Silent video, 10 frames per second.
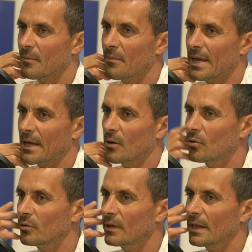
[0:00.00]
being
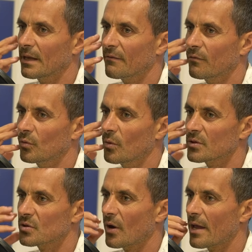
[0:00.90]
good in football.
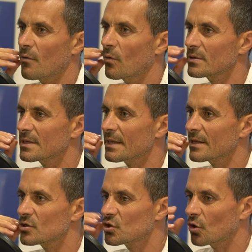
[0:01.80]
So I wasn't
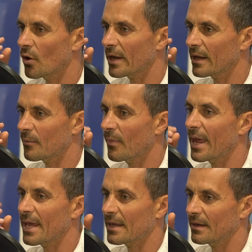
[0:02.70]
enjoying
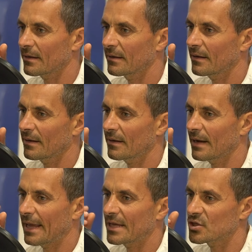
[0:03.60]
playing
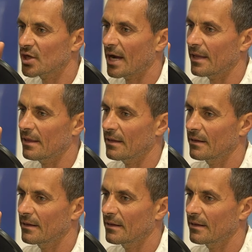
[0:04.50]
like a child.